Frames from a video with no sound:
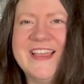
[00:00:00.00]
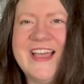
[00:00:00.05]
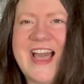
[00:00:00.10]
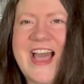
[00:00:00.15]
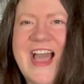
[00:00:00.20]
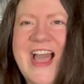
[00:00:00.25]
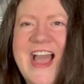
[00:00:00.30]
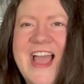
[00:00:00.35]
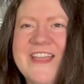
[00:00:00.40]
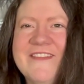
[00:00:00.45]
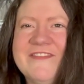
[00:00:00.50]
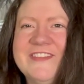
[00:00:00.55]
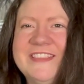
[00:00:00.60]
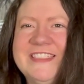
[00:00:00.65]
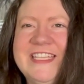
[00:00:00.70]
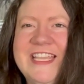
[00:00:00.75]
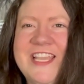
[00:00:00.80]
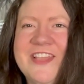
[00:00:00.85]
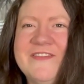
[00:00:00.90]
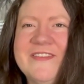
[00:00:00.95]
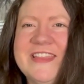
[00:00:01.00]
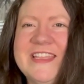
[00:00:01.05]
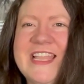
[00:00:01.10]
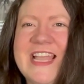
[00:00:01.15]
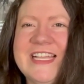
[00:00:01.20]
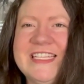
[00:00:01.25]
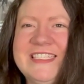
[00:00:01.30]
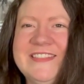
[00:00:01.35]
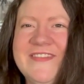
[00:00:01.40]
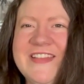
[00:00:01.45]
I will see you in the
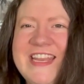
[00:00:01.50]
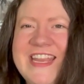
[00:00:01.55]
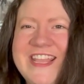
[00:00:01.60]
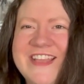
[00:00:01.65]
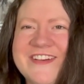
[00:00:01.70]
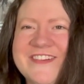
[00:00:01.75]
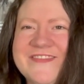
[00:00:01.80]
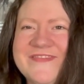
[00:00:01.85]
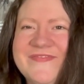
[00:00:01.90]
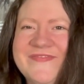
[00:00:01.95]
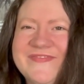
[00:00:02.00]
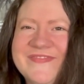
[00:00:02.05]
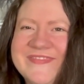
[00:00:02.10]
next video.